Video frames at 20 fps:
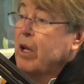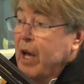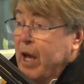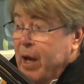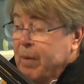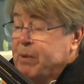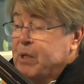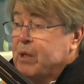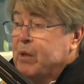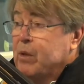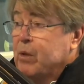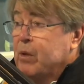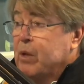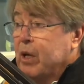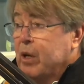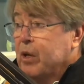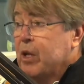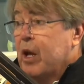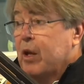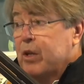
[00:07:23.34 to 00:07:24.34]

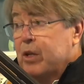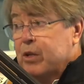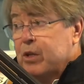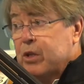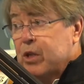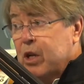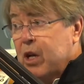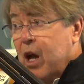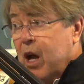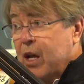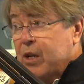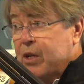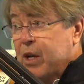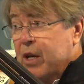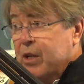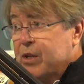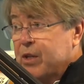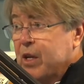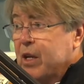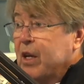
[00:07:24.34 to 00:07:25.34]
Absolutely. Now, this is a
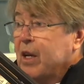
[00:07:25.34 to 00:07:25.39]
contest.